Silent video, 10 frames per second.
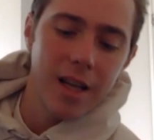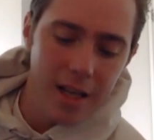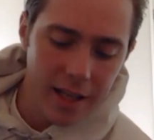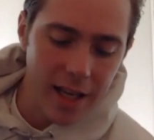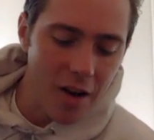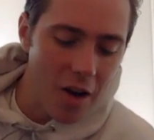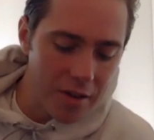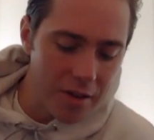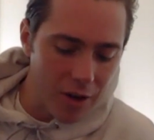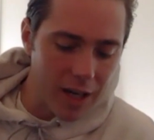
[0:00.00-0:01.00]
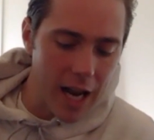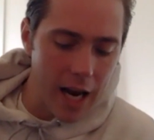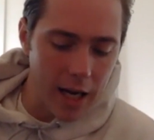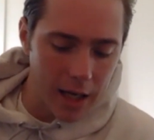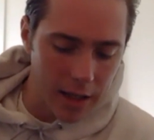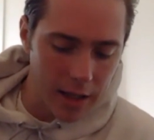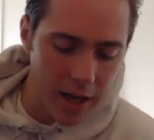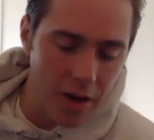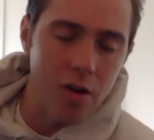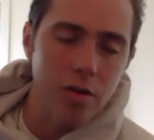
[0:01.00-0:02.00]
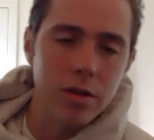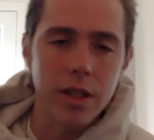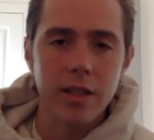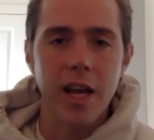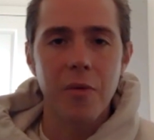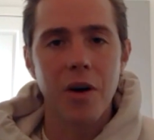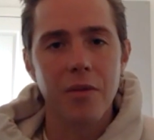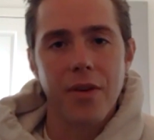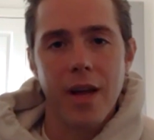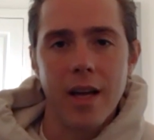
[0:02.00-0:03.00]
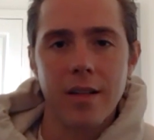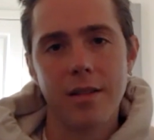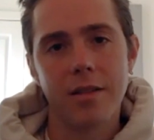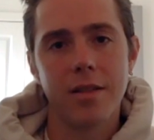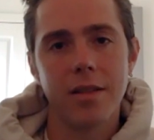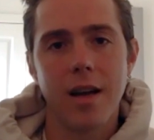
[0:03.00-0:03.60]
get all the organic and like OG day one fans,